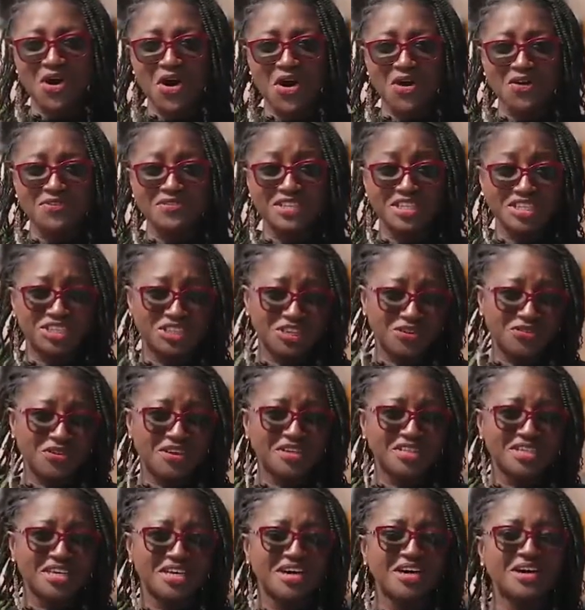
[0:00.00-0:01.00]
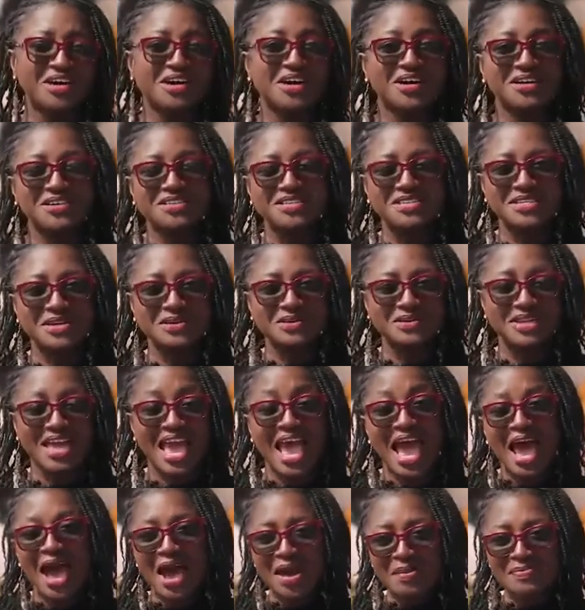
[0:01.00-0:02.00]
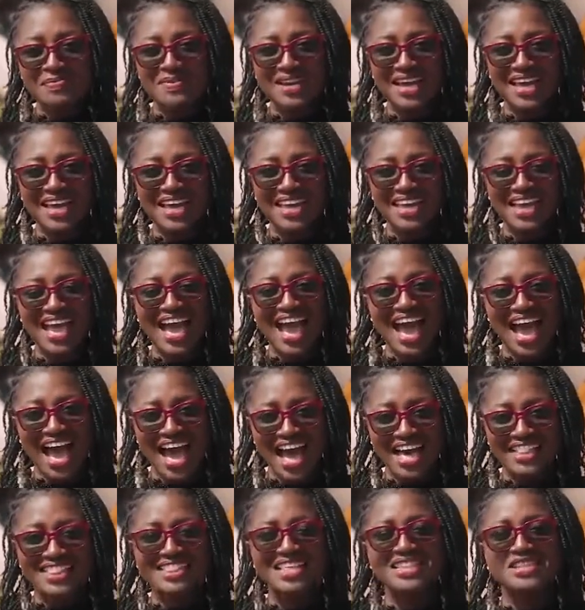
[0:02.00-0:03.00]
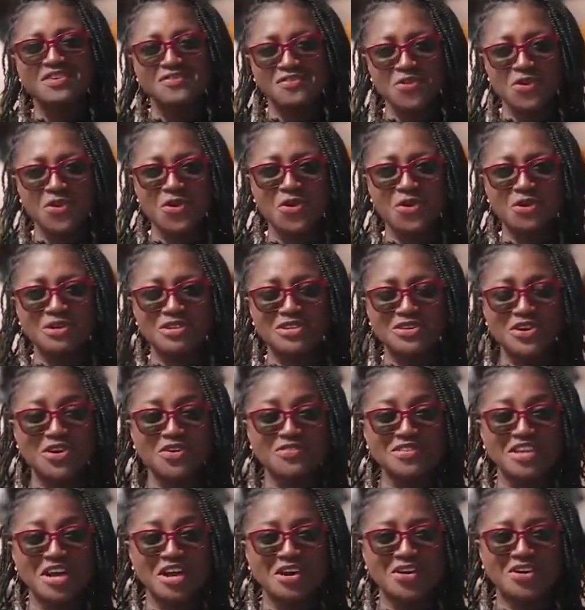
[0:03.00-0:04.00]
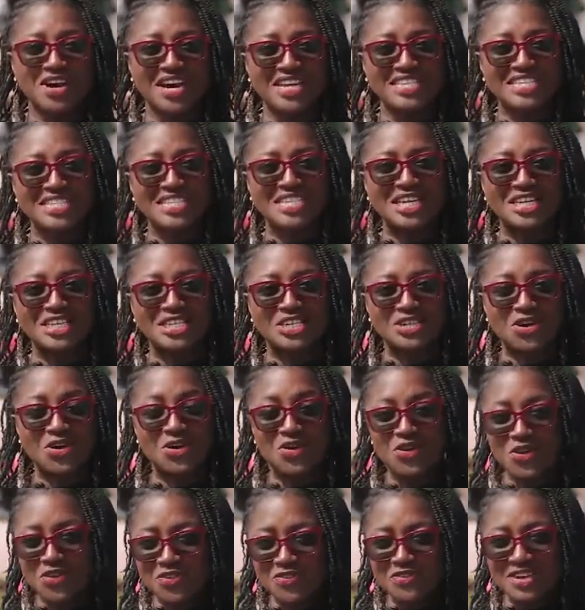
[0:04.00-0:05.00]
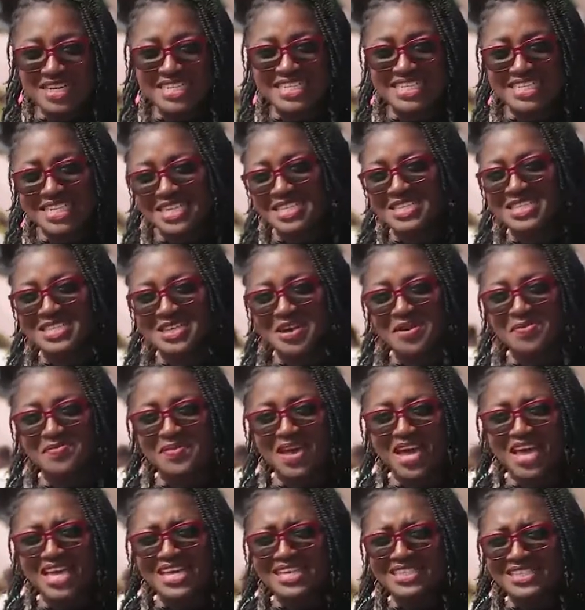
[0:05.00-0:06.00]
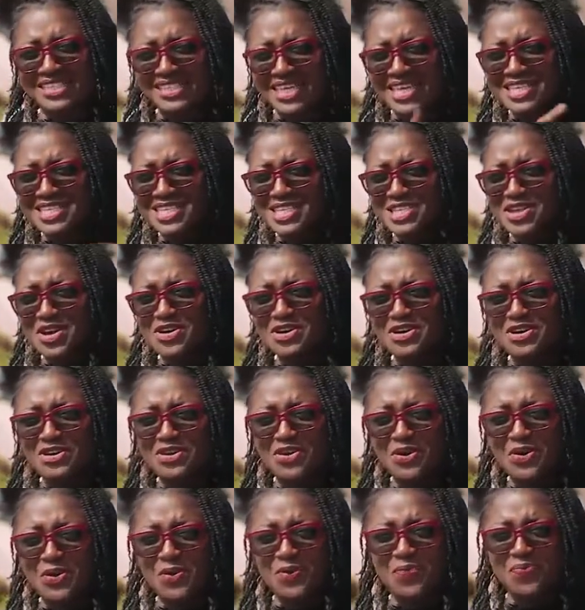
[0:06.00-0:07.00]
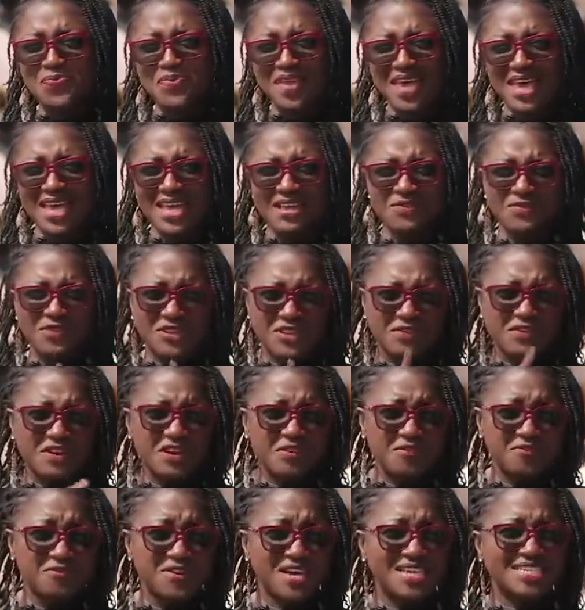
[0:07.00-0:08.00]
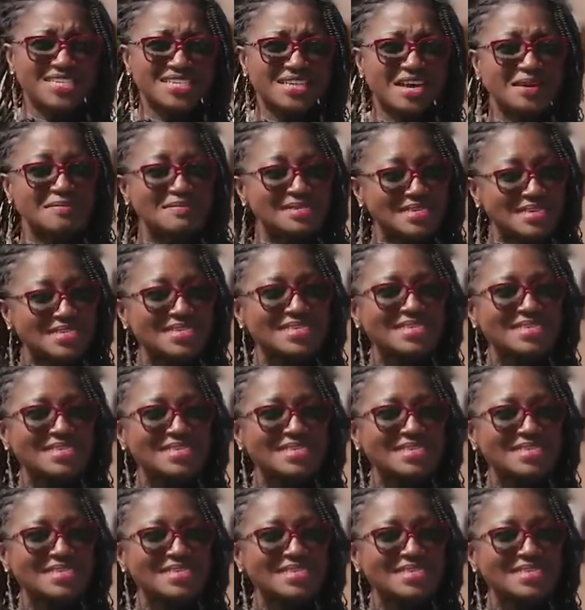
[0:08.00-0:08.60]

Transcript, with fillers: of the General Legal Council happening at the forecourt of the Accra International Conference Center. Just so you know, for the very first time since